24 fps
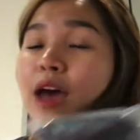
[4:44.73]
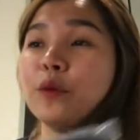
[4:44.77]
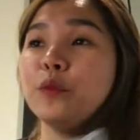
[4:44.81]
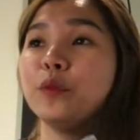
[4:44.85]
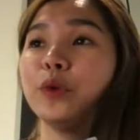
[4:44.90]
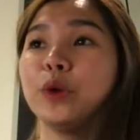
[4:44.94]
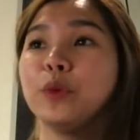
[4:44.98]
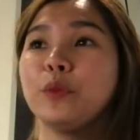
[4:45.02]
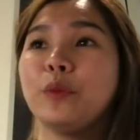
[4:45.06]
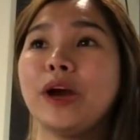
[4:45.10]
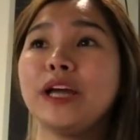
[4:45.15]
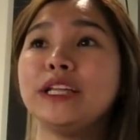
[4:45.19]

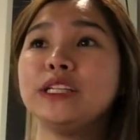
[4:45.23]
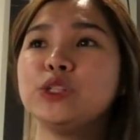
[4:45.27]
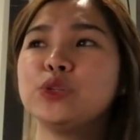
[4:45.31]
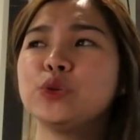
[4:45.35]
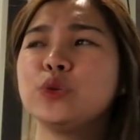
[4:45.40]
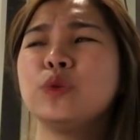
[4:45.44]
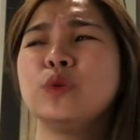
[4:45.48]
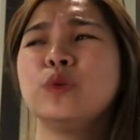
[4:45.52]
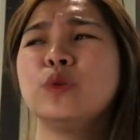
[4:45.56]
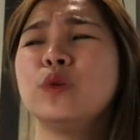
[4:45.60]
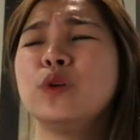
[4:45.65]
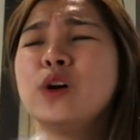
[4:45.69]
We went
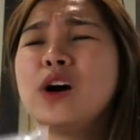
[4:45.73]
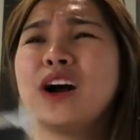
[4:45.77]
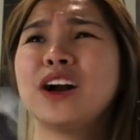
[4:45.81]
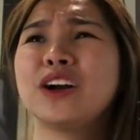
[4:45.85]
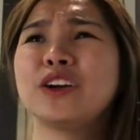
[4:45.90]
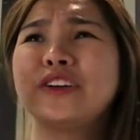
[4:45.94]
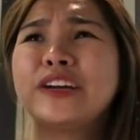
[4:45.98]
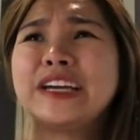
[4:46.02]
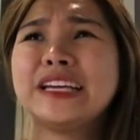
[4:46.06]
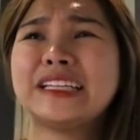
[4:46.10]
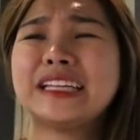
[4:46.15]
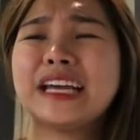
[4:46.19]
to a
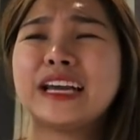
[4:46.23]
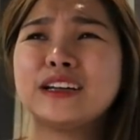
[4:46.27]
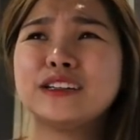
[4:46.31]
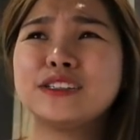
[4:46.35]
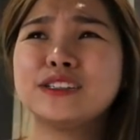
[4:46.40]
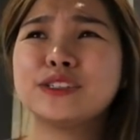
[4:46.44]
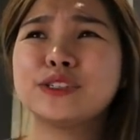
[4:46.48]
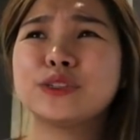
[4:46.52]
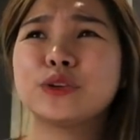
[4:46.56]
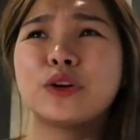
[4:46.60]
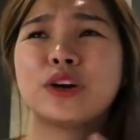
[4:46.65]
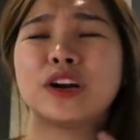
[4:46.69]
retail
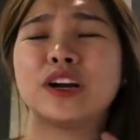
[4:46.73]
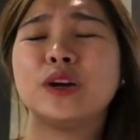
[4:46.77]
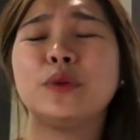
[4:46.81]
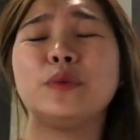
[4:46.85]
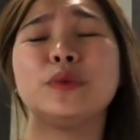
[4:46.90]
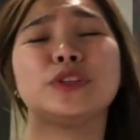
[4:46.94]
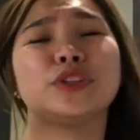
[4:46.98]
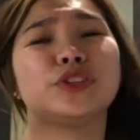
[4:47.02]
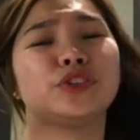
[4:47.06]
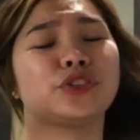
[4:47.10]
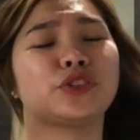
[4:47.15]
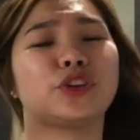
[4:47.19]
store,
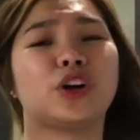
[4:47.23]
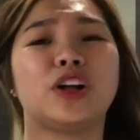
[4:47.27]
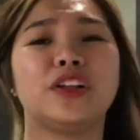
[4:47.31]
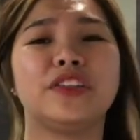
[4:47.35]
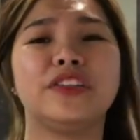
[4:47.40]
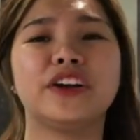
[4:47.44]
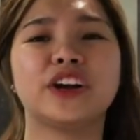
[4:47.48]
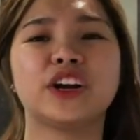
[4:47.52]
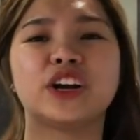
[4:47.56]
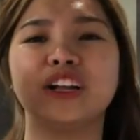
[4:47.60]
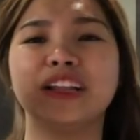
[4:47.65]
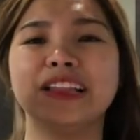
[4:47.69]
which is called
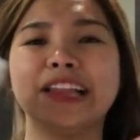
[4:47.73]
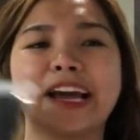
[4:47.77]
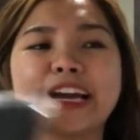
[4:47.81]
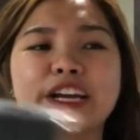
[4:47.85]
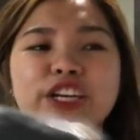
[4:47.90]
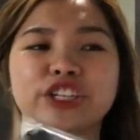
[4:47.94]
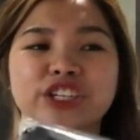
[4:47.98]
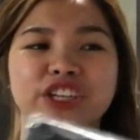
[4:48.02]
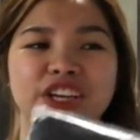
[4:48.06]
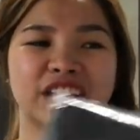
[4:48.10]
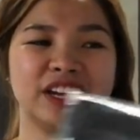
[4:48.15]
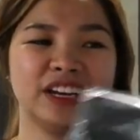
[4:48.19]
The
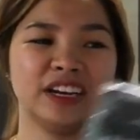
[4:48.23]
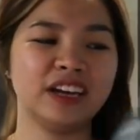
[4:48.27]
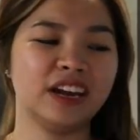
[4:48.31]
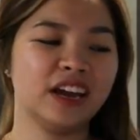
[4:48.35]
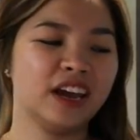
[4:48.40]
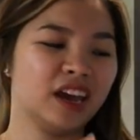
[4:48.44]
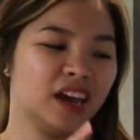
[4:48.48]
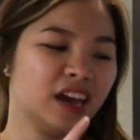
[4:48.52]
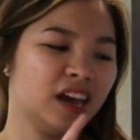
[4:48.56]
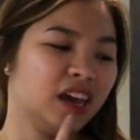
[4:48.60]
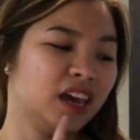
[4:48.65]
Collection.